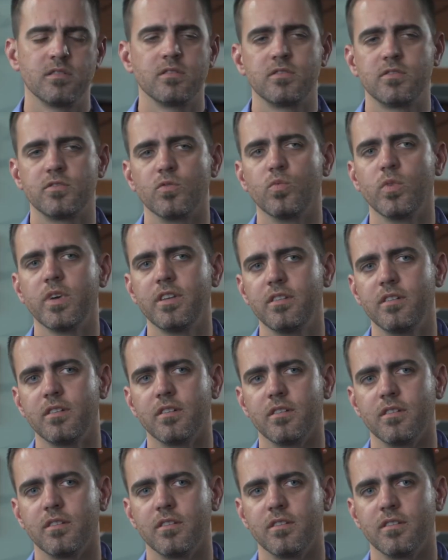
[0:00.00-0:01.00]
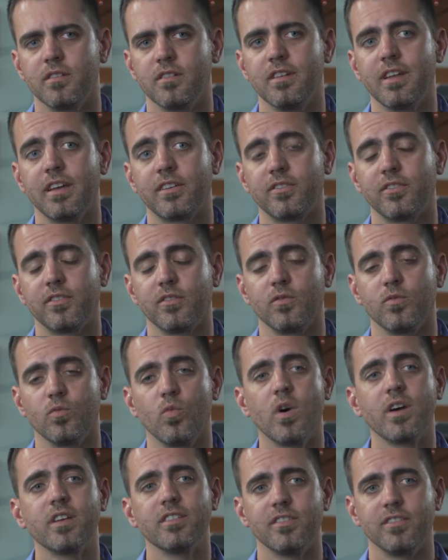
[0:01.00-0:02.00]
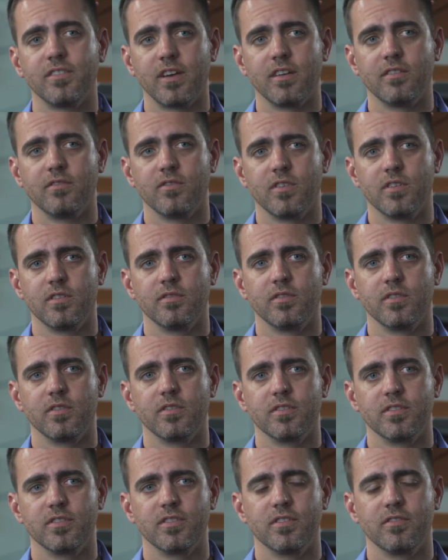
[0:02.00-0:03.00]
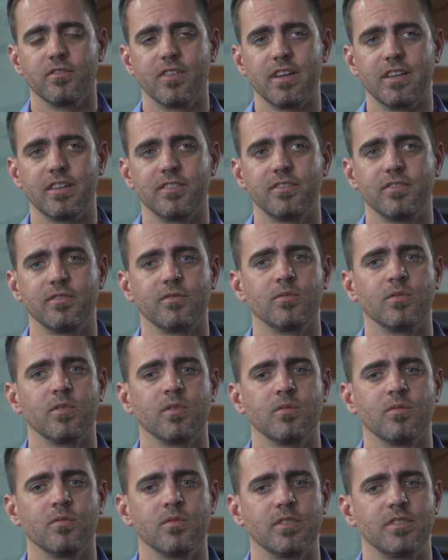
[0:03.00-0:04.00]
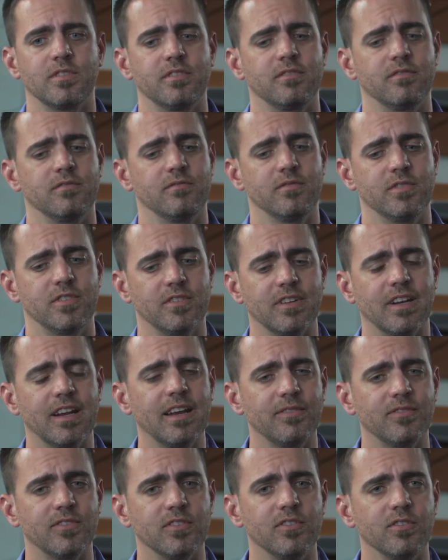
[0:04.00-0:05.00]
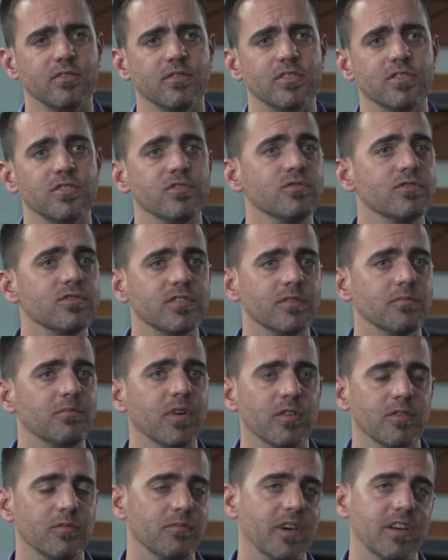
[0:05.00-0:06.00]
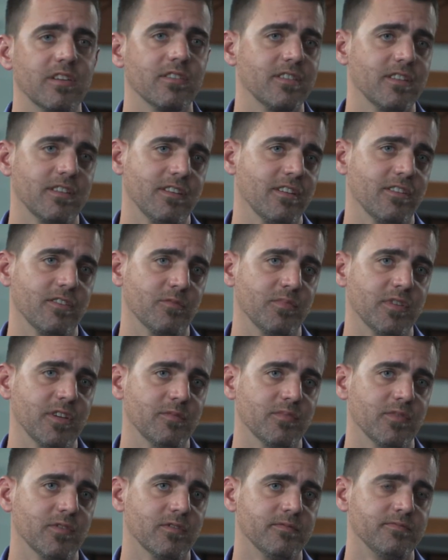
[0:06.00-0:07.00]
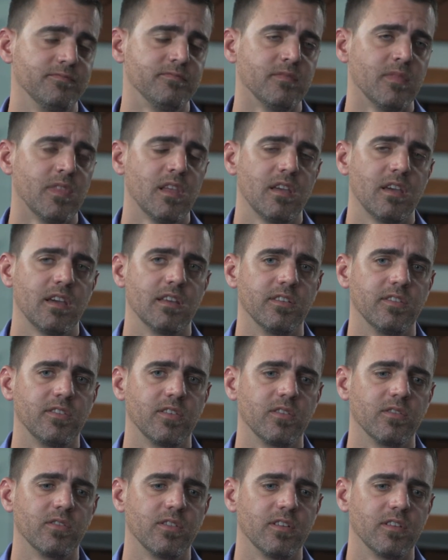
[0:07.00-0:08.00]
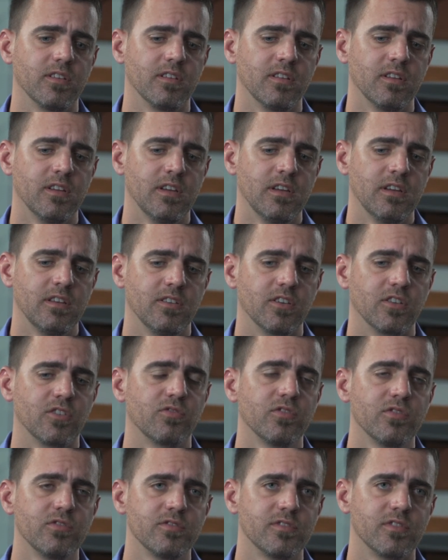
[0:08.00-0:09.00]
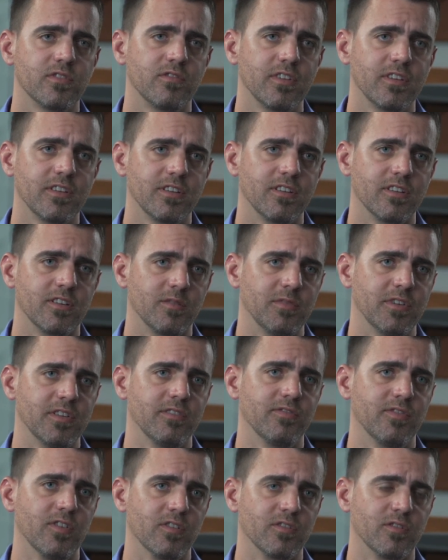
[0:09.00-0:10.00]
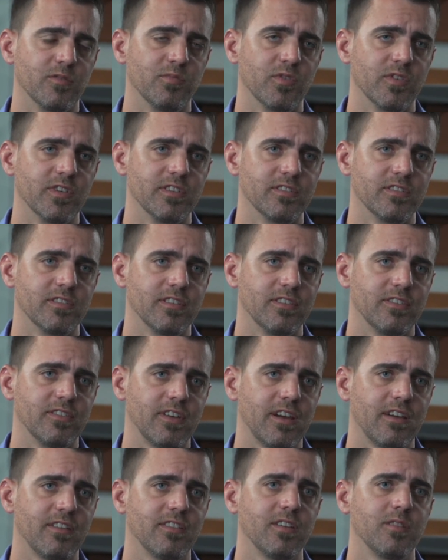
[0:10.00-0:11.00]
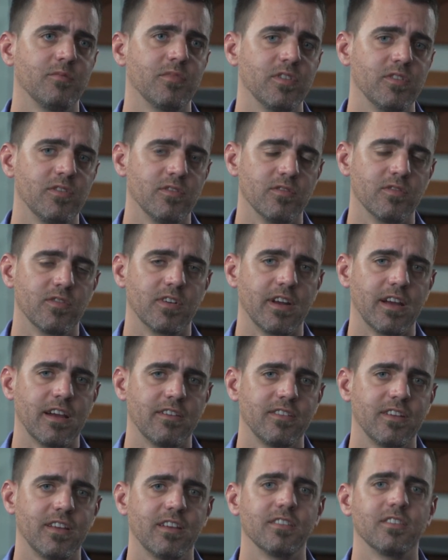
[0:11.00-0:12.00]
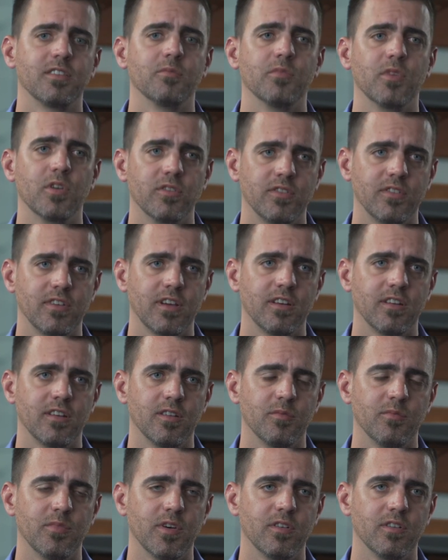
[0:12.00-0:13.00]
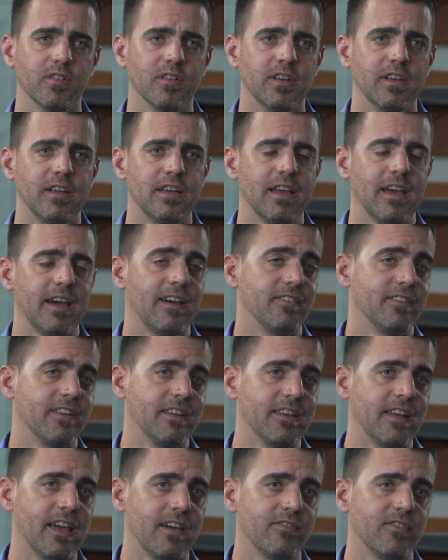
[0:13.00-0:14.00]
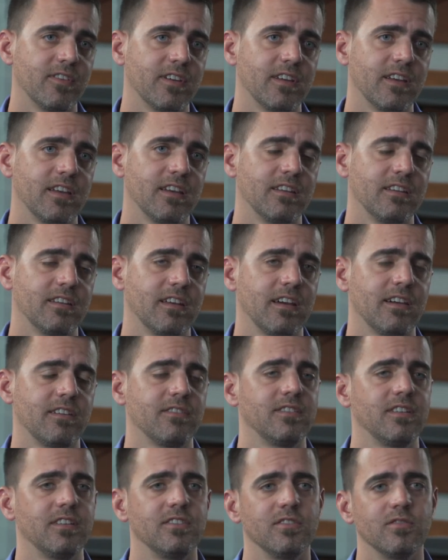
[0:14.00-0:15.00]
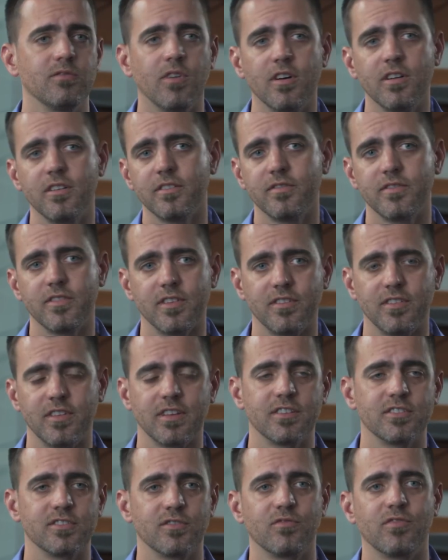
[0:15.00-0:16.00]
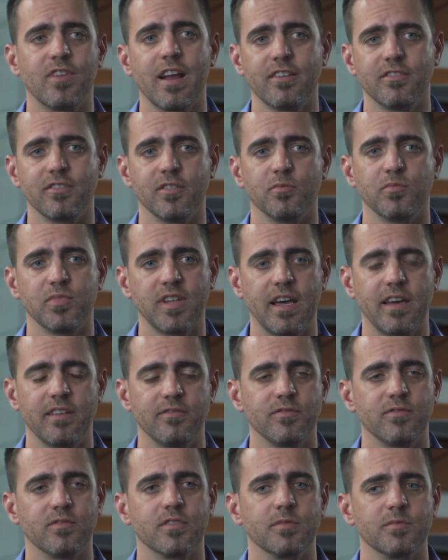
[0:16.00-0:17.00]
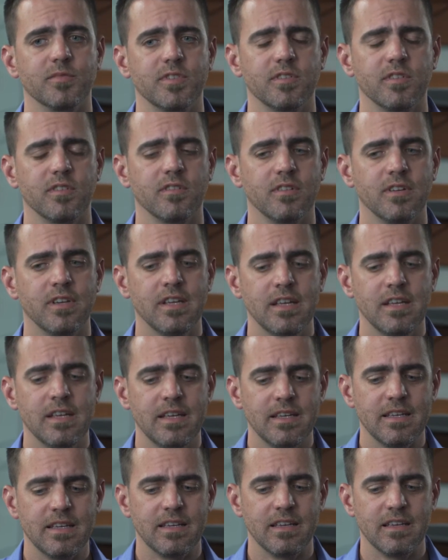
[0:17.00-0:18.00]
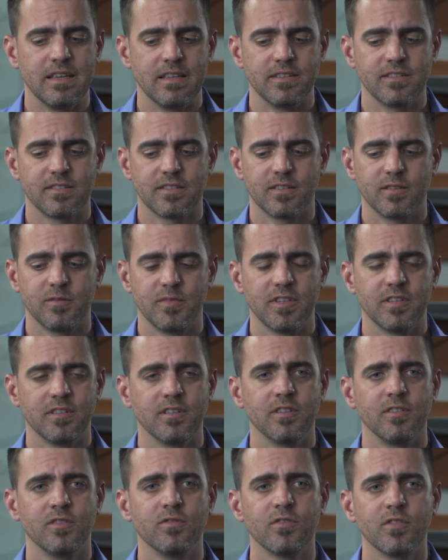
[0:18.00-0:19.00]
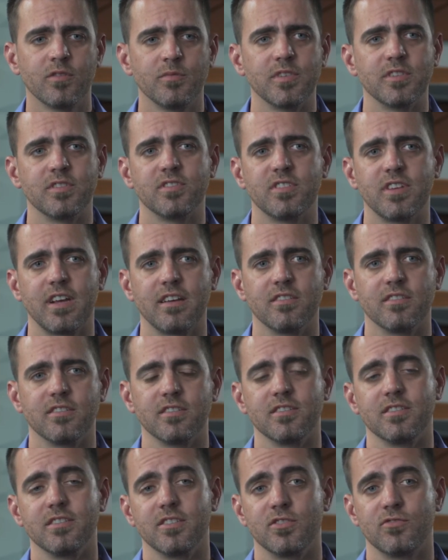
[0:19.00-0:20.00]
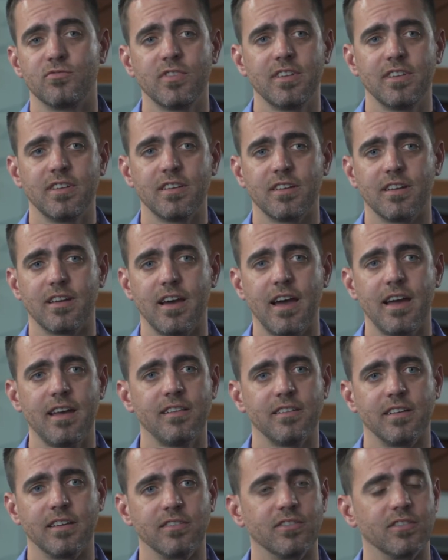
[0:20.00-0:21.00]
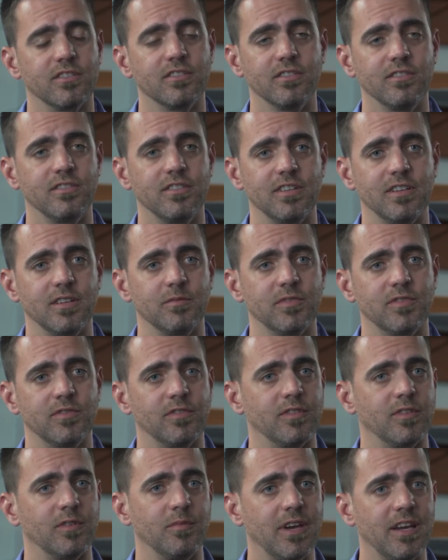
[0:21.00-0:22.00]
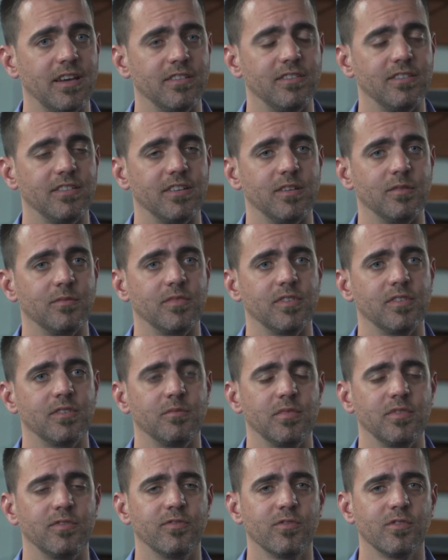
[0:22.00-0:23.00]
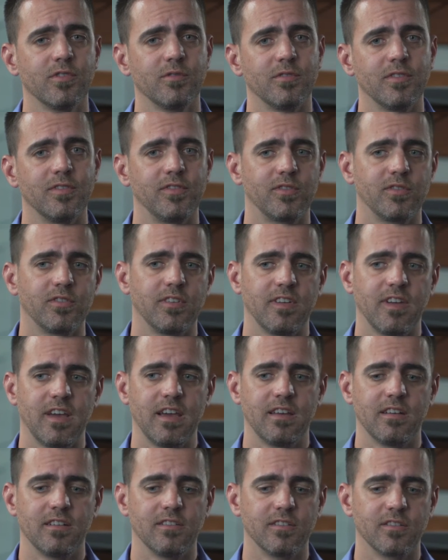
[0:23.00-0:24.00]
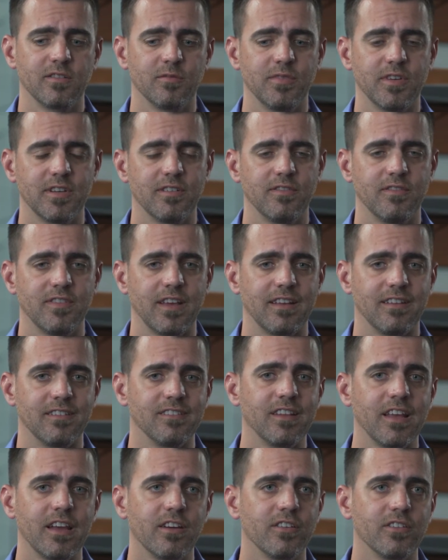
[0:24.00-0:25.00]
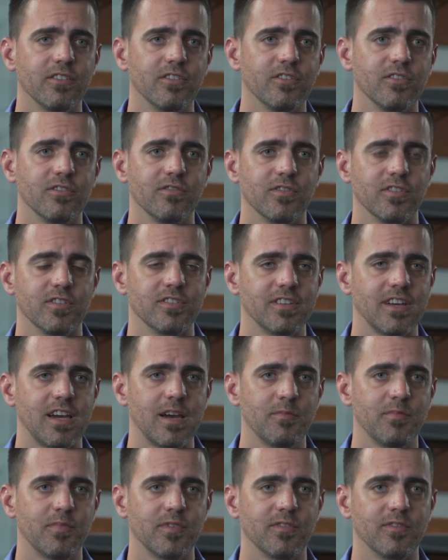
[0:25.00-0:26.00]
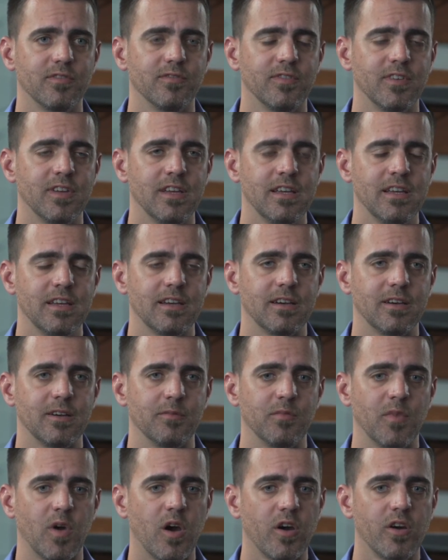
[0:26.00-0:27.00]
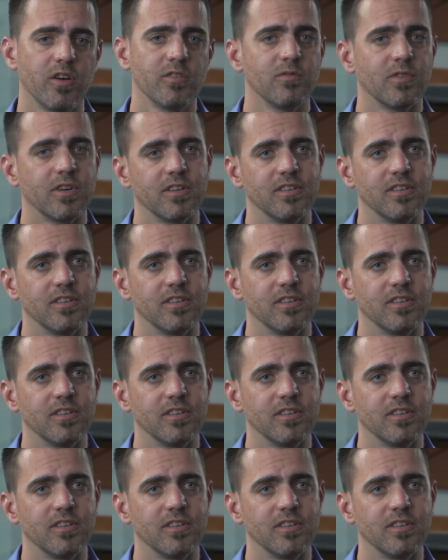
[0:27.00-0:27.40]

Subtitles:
to win the next one design Volvo Ocean race, what you're going to have to do is use the boat better than the other people. And so the crews are really going to be the focal point of this. How they maneuver, how they get the most out of the boat, how they navigate, how they do all of the things around the platform. So it's going to be an enormous challenge, and it's really going to highlight the good teams from the bad teams. Before, we've sort of had a little bit of that layered over top of hardware